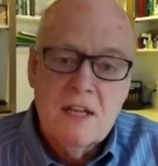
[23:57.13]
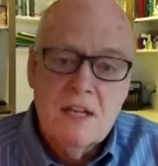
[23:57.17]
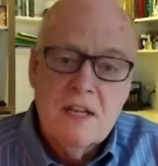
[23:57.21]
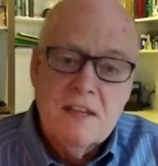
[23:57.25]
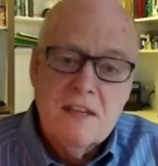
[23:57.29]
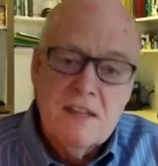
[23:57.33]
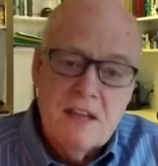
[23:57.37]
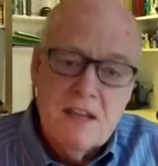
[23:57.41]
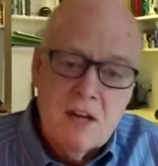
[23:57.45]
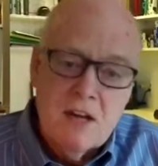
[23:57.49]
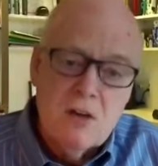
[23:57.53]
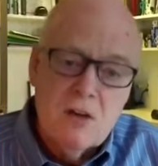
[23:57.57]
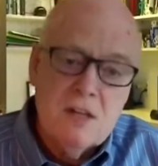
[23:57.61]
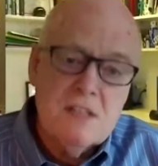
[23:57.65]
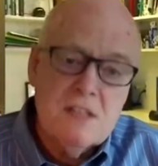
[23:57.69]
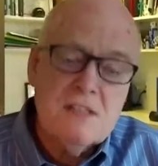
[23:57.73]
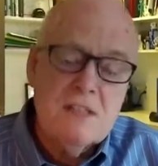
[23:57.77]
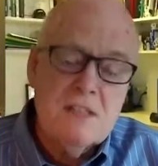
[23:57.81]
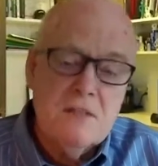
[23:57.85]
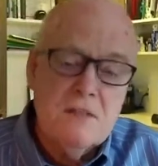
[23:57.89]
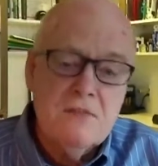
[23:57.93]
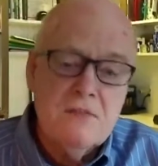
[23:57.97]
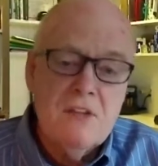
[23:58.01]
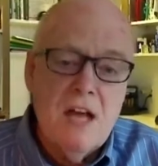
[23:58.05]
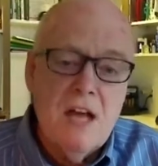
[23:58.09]
The areas that
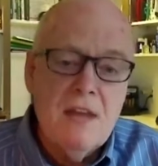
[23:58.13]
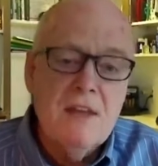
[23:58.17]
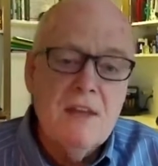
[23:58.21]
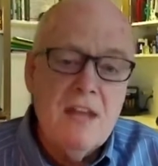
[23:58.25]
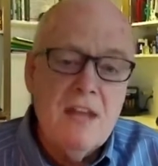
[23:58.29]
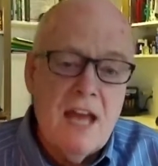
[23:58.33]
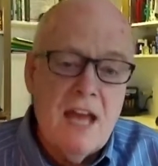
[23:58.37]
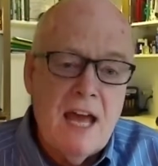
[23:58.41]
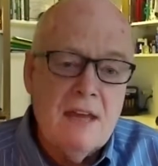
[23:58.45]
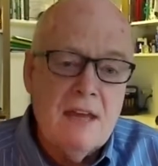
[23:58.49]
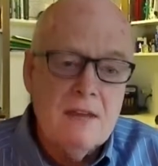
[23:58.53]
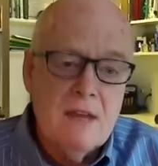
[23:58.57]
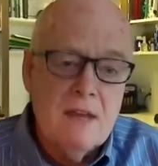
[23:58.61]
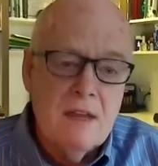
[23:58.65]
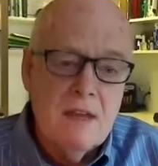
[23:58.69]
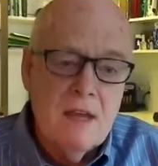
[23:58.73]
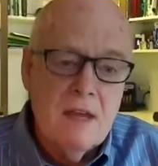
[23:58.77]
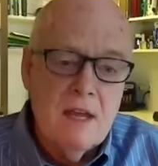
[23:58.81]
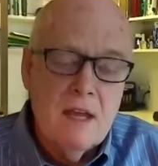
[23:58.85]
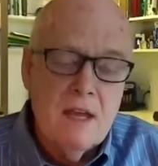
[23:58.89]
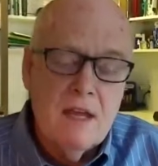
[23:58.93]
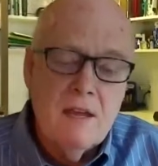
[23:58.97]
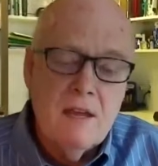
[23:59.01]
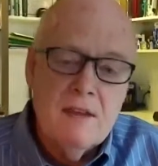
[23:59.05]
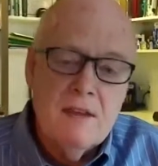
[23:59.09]
have done that,
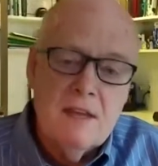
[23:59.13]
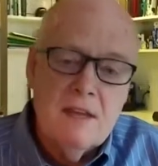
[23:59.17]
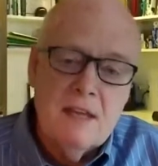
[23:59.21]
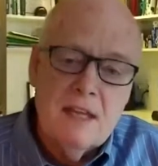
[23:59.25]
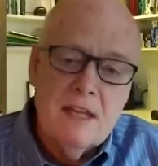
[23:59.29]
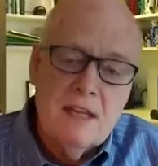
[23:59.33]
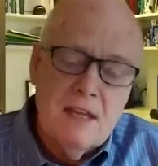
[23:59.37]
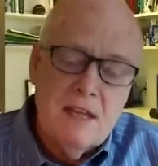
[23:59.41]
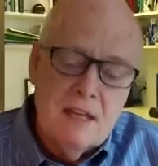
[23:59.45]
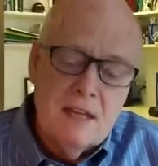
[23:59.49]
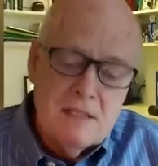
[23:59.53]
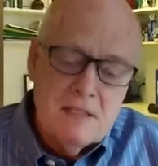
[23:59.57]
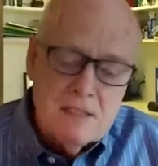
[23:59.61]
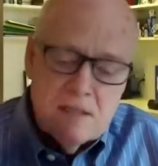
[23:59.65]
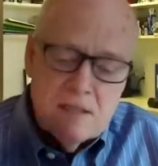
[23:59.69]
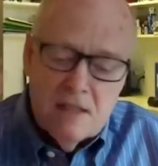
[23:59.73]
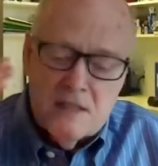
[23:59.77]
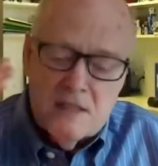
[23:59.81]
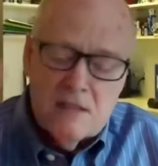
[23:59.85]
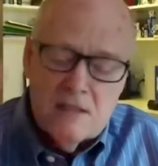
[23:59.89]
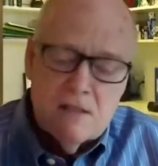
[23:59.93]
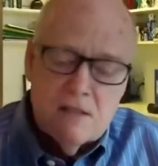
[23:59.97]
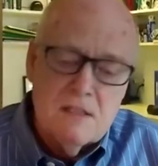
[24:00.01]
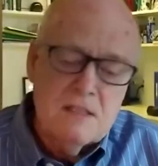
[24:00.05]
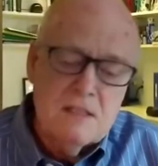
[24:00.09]
the
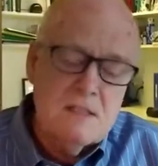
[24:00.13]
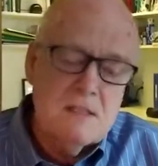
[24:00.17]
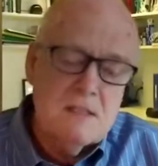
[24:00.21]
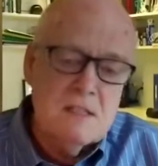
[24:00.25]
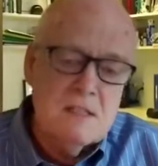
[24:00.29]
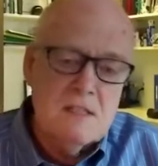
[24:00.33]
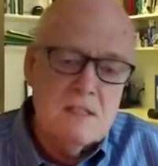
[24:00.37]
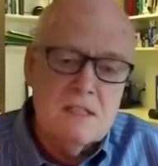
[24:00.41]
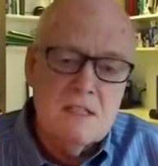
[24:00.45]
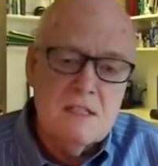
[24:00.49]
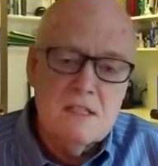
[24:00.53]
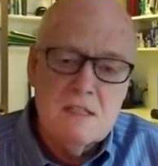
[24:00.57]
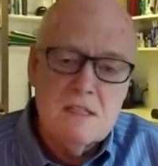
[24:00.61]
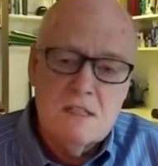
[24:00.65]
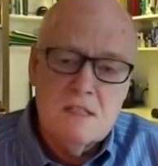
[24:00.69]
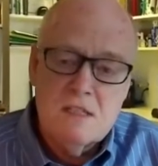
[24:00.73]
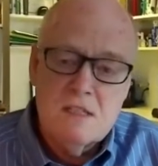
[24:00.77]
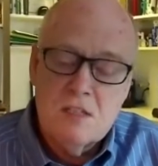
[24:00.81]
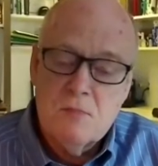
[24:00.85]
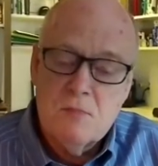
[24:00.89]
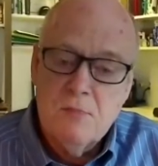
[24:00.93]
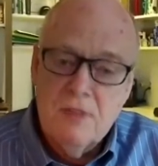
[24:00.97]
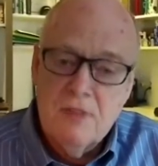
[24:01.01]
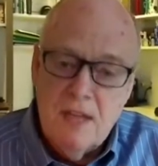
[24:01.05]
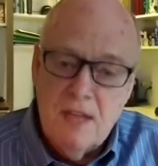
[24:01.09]
incidence of this disease has
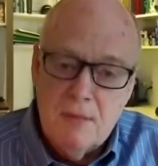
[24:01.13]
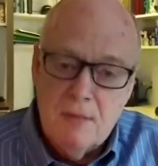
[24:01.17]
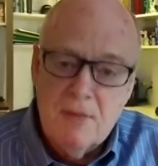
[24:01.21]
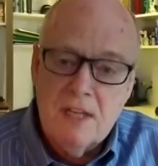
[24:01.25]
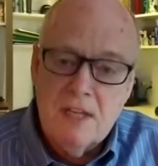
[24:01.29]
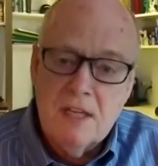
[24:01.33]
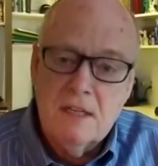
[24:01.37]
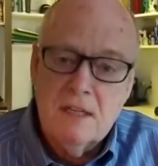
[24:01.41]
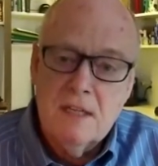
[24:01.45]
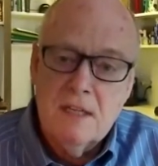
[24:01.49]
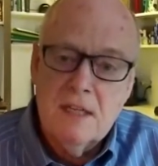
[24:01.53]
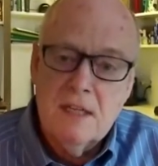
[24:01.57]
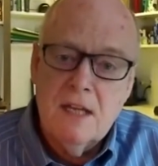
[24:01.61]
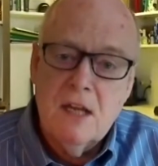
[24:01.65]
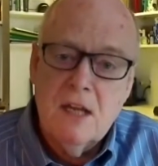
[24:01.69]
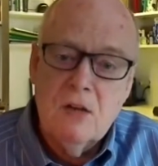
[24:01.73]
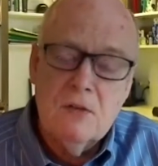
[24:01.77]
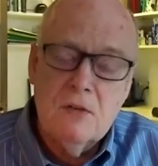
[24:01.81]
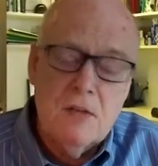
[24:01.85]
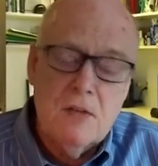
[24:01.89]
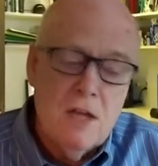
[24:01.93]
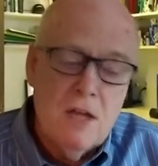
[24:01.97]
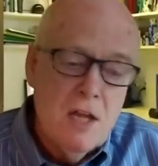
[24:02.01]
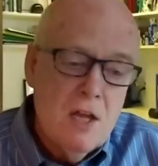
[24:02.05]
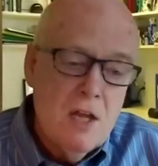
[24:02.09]
just plummeted.
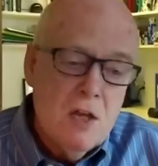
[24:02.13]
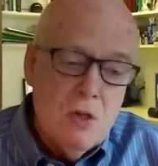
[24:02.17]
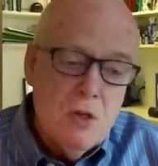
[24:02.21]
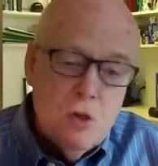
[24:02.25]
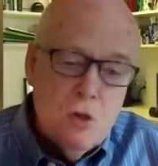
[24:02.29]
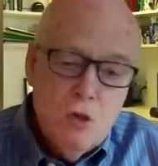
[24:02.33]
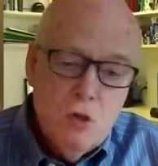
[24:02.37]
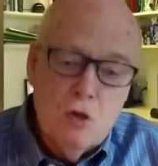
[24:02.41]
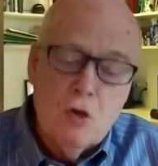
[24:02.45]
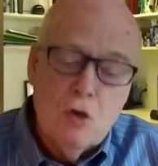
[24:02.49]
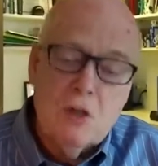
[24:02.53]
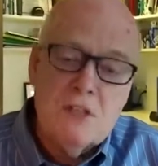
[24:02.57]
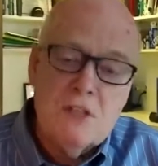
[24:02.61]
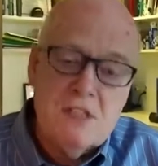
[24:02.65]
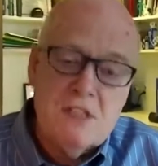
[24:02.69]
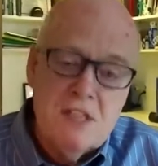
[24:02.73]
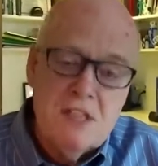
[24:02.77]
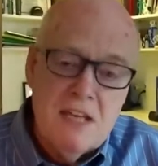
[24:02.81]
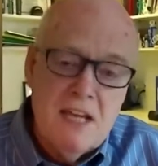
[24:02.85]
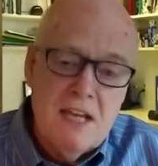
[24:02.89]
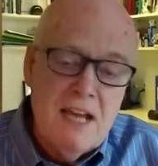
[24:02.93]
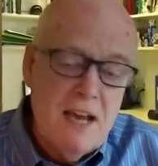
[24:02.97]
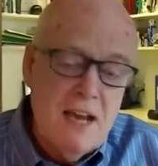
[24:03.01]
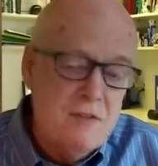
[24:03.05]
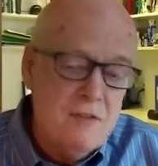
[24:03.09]
New York
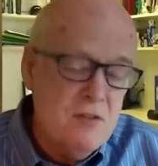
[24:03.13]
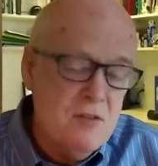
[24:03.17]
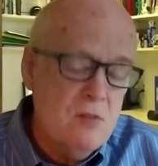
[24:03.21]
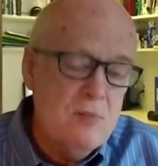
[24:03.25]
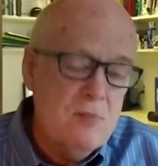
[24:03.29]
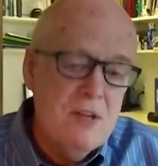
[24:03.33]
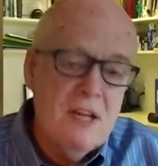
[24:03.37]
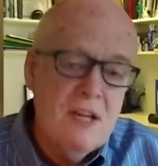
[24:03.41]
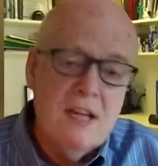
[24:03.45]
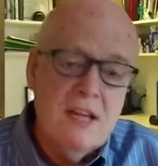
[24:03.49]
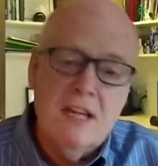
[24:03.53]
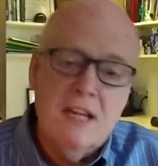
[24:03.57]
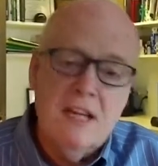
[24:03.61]
City, after being hit